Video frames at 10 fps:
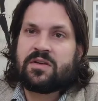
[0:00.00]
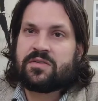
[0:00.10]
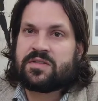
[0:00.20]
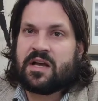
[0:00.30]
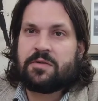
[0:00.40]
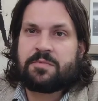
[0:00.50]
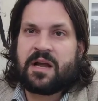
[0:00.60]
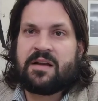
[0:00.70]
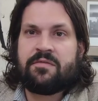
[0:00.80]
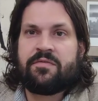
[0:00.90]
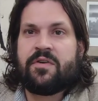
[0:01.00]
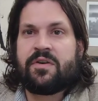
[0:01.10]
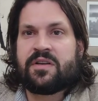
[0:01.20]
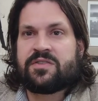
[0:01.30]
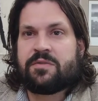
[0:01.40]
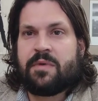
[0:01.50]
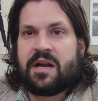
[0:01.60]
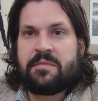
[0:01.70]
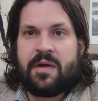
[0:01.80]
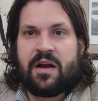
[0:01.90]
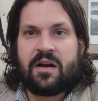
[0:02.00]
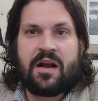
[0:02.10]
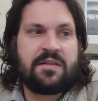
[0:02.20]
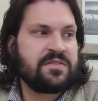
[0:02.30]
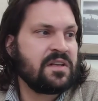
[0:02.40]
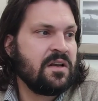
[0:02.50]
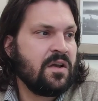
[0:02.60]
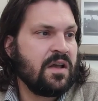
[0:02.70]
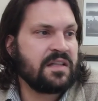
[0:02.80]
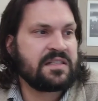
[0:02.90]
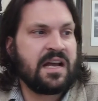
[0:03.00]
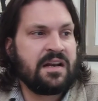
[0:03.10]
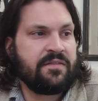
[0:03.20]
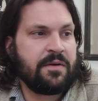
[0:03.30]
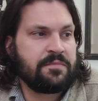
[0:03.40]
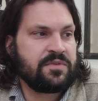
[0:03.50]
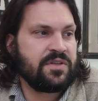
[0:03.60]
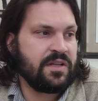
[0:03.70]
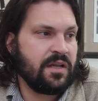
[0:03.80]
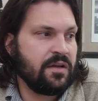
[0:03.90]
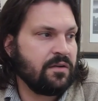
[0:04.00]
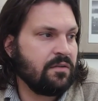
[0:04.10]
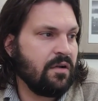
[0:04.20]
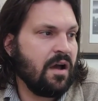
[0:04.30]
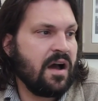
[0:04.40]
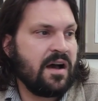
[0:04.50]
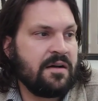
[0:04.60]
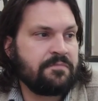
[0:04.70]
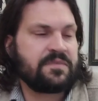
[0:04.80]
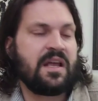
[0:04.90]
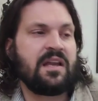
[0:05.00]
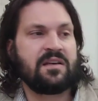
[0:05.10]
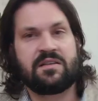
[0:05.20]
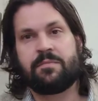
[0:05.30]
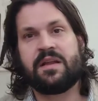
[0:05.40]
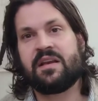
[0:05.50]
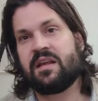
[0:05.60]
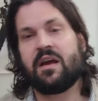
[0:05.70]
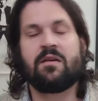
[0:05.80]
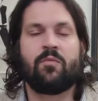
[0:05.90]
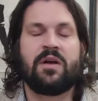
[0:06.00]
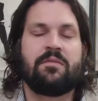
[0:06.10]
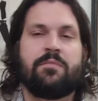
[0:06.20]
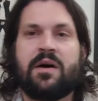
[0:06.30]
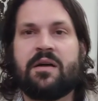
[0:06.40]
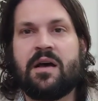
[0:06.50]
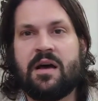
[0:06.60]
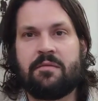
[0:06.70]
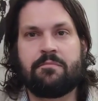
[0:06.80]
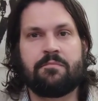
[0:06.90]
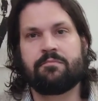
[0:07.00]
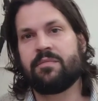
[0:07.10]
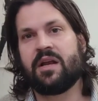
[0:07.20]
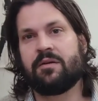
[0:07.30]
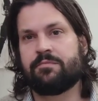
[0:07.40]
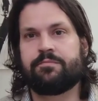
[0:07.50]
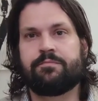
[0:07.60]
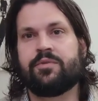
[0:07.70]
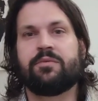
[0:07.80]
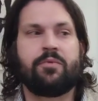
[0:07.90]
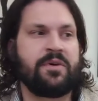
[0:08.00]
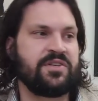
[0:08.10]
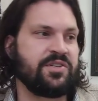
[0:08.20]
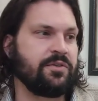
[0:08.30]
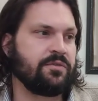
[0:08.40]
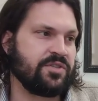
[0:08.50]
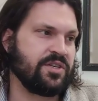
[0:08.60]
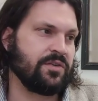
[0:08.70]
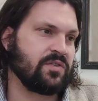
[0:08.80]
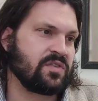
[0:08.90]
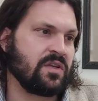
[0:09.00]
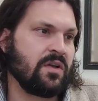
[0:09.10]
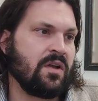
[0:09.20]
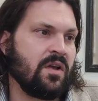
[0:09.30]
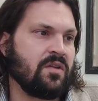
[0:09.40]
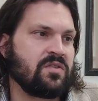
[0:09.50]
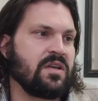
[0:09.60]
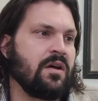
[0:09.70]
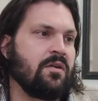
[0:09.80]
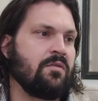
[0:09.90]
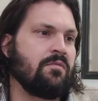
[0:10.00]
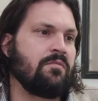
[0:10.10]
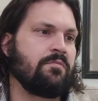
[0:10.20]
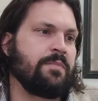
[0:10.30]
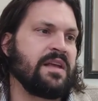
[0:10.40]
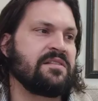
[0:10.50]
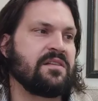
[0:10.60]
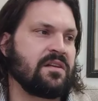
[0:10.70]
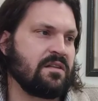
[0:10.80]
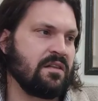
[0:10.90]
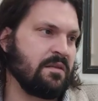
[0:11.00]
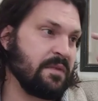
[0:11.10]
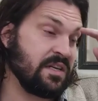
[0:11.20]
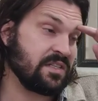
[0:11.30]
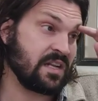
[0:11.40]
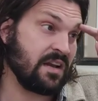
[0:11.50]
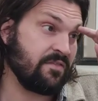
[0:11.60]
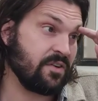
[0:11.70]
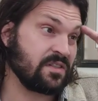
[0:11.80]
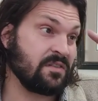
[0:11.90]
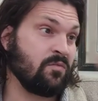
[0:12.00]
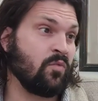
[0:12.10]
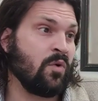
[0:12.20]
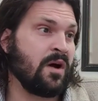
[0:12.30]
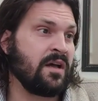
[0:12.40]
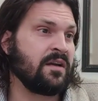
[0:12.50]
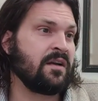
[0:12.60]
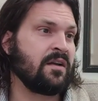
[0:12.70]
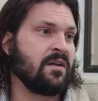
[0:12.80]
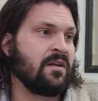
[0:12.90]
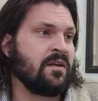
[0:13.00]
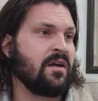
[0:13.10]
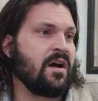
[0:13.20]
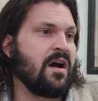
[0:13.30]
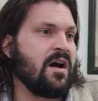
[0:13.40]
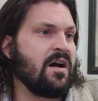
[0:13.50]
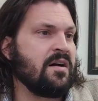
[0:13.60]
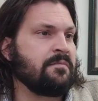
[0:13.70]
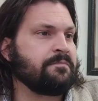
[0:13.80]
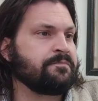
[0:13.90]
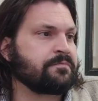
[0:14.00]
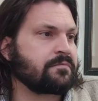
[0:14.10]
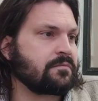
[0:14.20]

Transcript: those to help kind of focus your body paragraphs. It's kind of up to you. And depending on what, you know, bullet points you choose. So let me just kind of focus on one. One